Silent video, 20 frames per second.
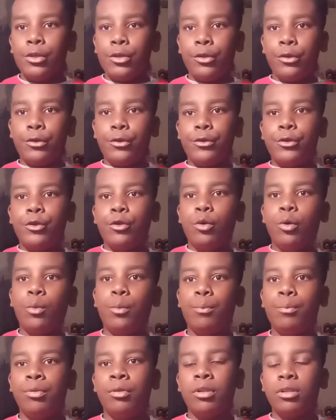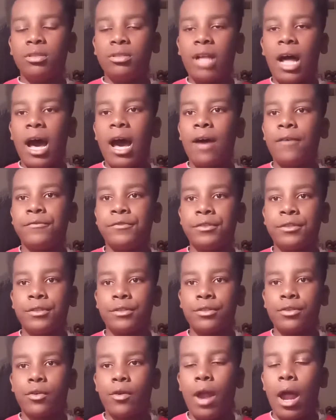YouTube live
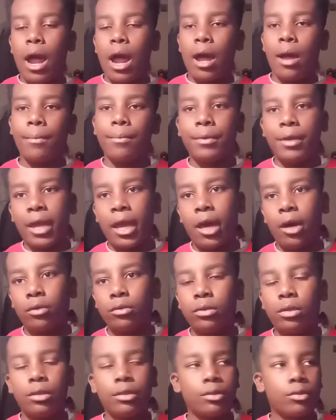subscribe count.